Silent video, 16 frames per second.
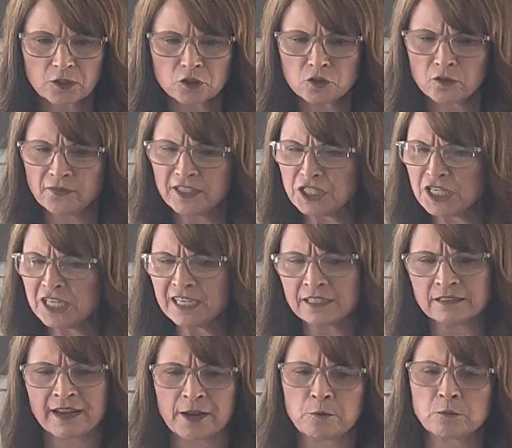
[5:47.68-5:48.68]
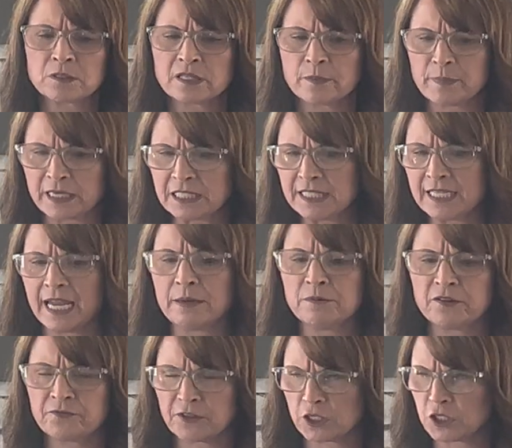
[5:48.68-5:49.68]
So fishing at night was the best time
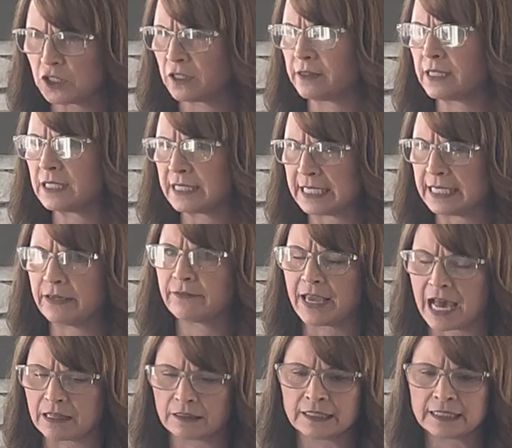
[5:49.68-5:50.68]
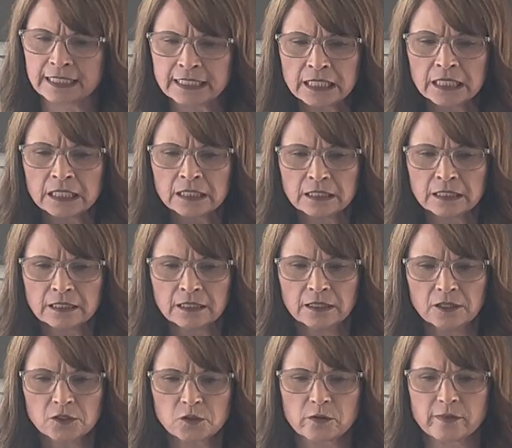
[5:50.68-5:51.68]
to fish on the Sea of Galilee.
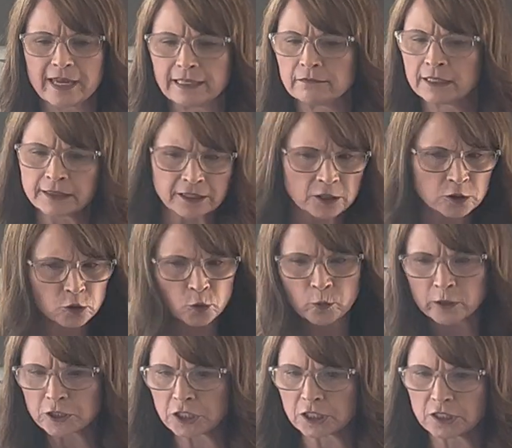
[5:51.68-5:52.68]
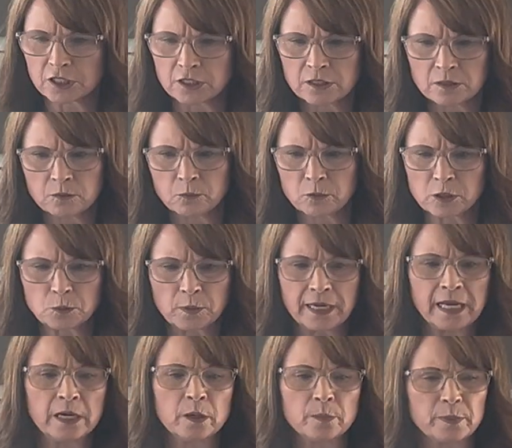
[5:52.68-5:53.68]
So they lit their torches, which would
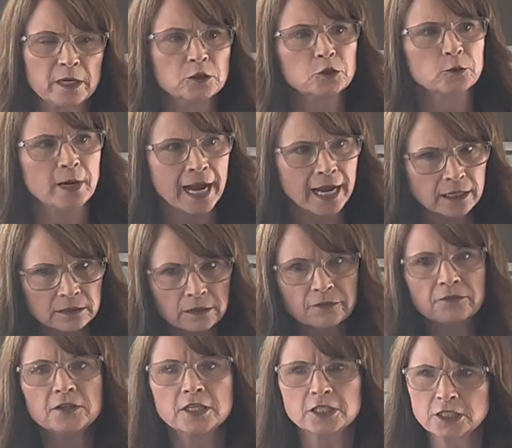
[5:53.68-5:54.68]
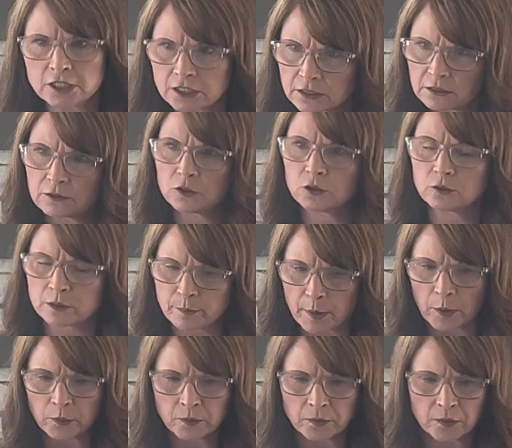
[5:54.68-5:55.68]
help attract the fish to the
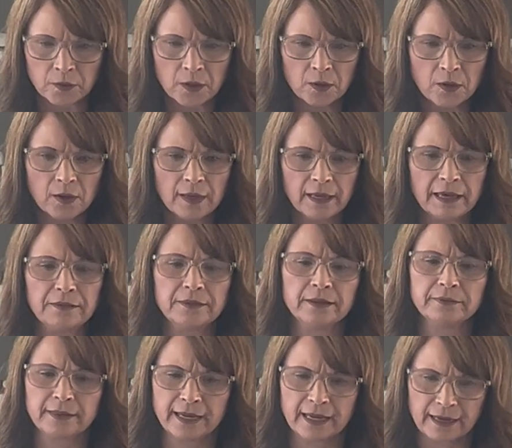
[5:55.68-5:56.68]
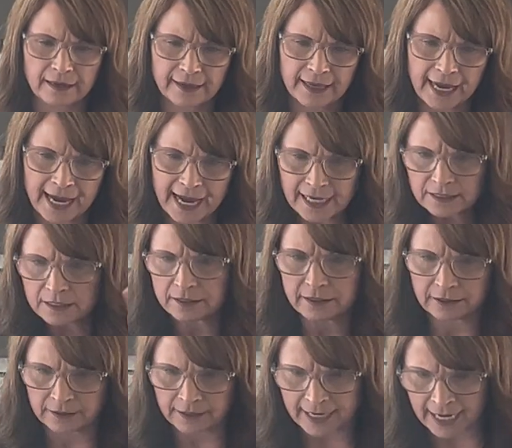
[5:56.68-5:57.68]
boat. And then they cast
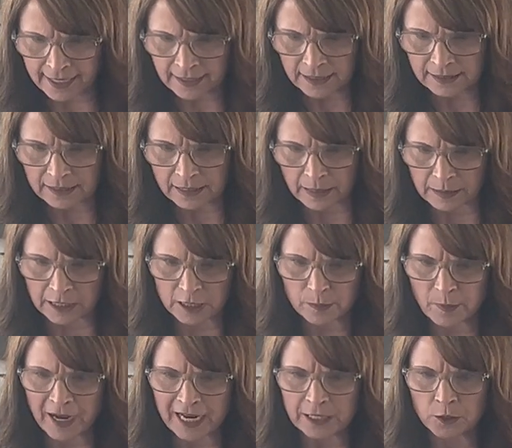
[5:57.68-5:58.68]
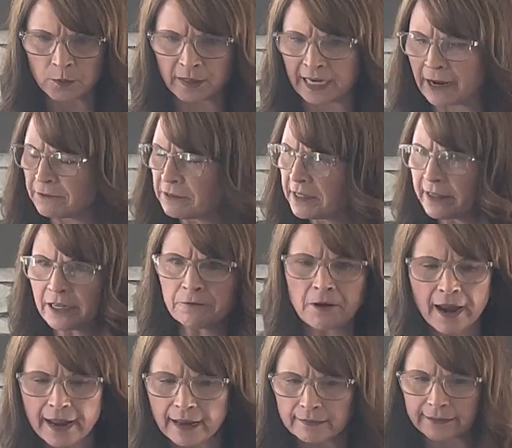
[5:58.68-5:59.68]
their nets, and despite doing everything
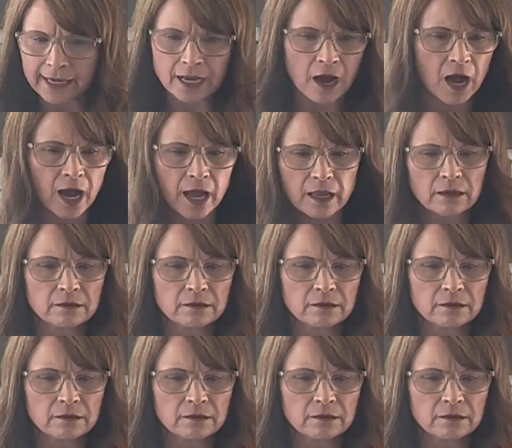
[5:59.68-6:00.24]
right, they caught